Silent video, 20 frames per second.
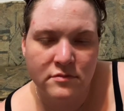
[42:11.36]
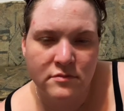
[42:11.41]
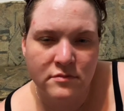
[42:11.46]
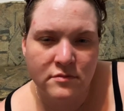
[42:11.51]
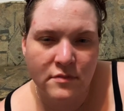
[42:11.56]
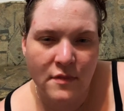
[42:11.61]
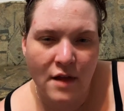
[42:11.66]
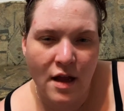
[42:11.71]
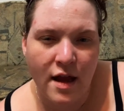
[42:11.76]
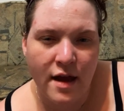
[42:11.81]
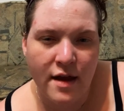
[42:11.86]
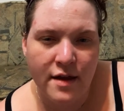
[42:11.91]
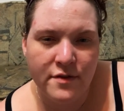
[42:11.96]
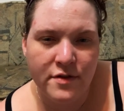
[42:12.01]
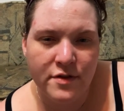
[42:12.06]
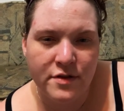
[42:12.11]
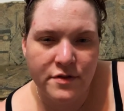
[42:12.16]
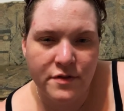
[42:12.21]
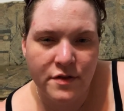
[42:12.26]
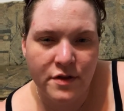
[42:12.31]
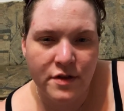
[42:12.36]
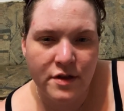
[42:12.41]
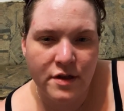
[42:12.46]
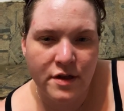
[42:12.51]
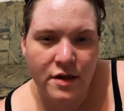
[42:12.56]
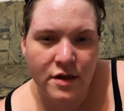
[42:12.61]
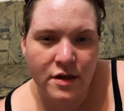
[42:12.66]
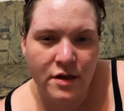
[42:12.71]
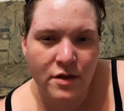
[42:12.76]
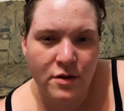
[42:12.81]
I have this
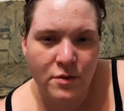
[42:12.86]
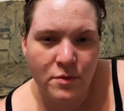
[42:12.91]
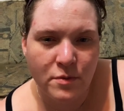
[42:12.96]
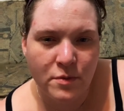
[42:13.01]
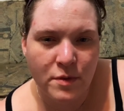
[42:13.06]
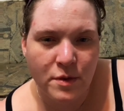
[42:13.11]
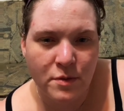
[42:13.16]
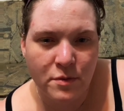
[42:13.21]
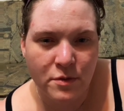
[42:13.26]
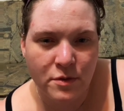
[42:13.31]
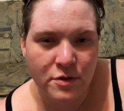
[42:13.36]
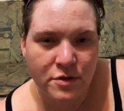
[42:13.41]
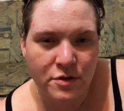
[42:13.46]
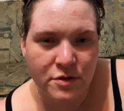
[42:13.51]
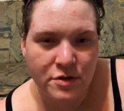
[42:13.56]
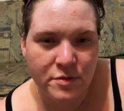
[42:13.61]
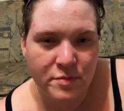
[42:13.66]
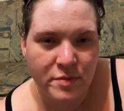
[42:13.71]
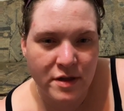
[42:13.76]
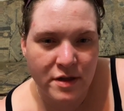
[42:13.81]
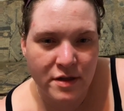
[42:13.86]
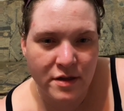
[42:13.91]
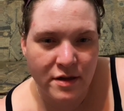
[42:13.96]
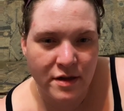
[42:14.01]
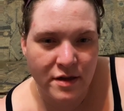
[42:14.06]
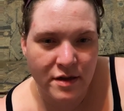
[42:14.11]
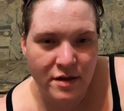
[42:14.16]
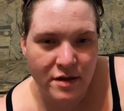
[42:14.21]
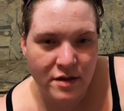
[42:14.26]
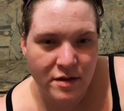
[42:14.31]
feeling we will speak again,
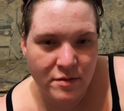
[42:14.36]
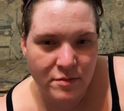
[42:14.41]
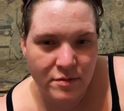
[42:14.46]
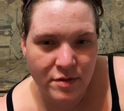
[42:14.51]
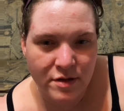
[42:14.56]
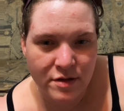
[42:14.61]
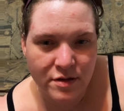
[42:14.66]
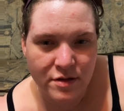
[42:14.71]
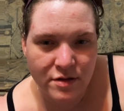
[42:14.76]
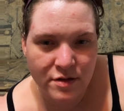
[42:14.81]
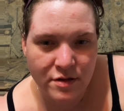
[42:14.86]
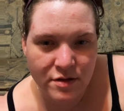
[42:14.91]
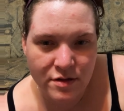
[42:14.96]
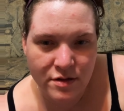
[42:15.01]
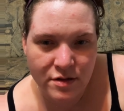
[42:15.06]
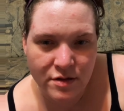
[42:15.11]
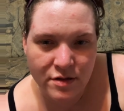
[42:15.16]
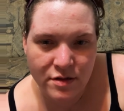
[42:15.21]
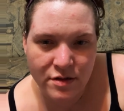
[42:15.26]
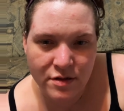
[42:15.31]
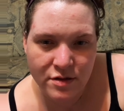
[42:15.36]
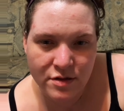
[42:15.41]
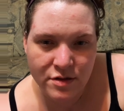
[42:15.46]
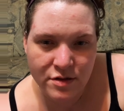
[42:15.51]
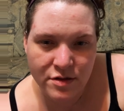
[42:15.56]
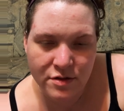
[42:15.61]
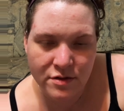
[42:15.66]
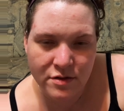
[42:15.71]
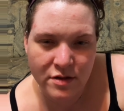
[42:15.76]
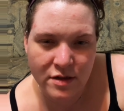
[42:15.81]
but the two
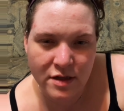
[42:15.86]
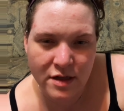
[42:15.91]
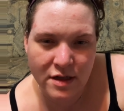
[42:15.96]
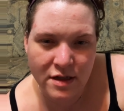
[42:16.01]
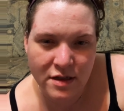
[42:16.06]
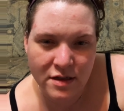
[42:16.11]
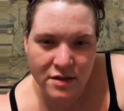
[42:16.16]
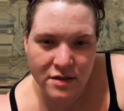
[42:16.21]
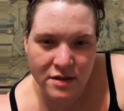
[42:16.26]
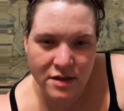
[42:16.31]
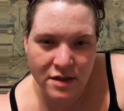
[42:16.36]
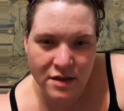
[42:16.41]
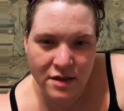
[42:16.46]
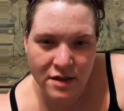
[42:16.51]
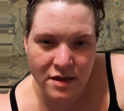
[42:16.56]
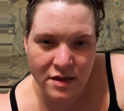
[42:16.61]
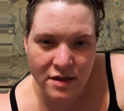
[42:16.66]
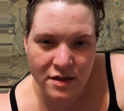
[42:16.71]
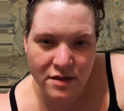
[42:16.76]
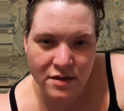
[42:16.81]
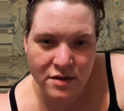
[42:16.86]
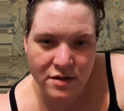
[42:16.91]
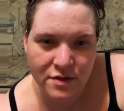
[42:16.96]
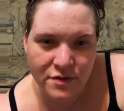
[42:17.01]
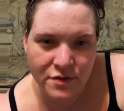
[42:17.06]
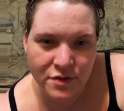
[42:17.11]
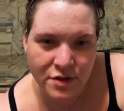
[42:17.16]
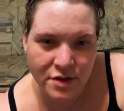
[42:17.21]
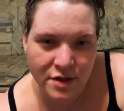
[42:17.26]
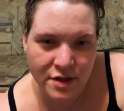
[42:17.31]
things he needs to
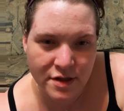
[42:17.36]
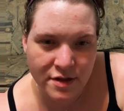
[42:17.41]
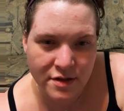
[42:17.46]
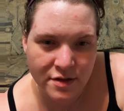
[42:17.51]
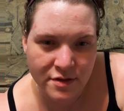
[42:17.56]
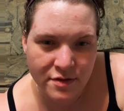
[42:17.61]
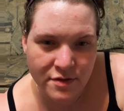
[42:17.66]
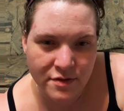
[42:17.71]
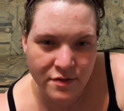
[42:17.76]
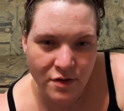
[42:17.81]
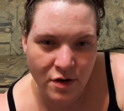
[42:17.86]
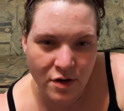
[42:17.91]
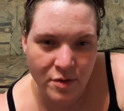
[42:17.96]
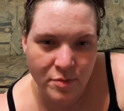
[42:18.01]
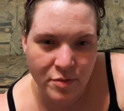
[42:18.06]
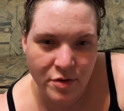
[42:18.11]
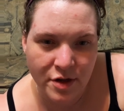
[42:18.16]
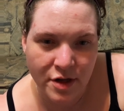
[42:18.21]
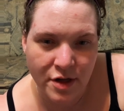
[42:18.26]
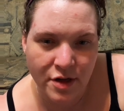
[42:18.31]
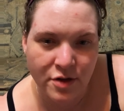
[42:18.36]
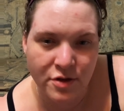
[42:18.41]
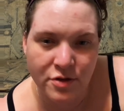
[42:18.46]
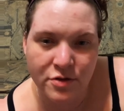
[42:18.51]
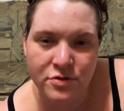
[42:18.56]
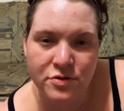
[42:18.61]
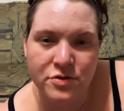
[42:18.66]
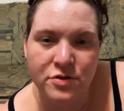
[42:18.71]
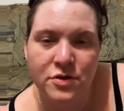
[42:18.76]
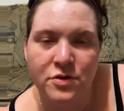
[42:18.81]
forgive are pretty huge. The
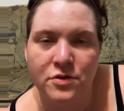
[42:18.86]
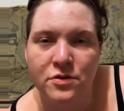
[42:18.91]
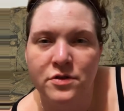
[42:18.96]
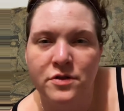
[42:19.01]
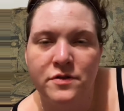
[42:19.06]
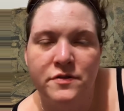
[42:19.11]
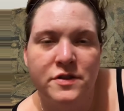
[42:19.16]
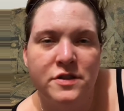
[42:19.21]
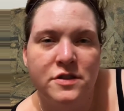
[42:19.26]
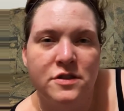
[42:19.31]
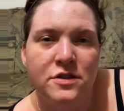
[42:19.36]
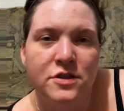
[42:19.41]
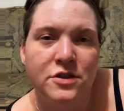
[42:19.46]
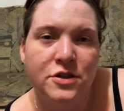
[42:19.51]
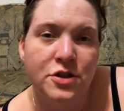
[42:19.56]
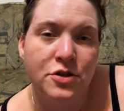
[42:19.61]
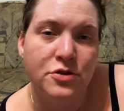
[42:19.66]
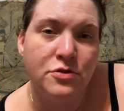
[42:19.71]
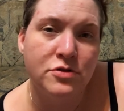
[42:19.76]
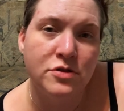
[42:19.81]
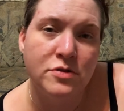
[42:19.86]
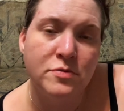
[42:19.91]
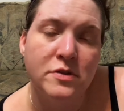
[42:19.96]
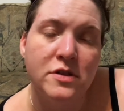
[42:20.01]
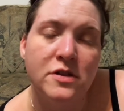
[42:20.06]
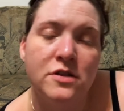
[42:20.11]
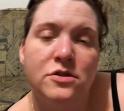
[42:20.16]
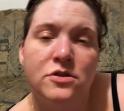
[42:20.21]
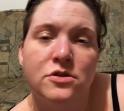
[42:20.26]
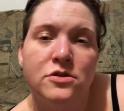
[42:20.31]
only reason they're huge is because you're
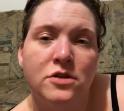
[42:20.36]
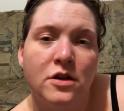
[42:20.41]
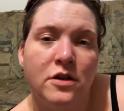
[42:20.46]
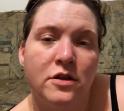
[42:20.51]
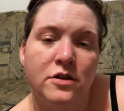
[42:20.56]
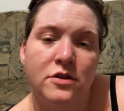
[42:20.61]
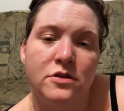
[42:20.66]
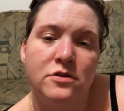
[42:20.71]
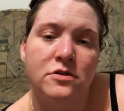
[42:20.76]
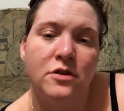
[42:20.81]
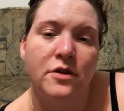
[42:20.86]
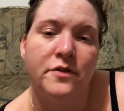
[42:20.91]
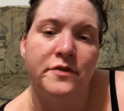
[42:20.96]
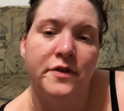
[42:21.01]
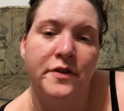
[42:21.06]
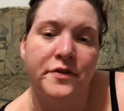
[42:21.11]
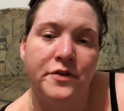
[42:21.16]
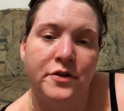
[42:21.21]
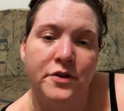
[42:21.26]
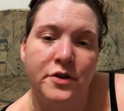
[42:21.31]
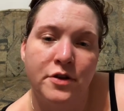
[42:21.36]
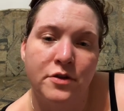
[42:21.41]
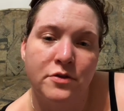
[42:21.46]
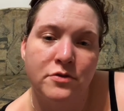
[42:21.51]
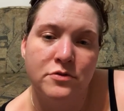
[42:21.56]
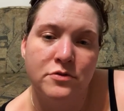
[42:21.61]
telling yourself that they're huge.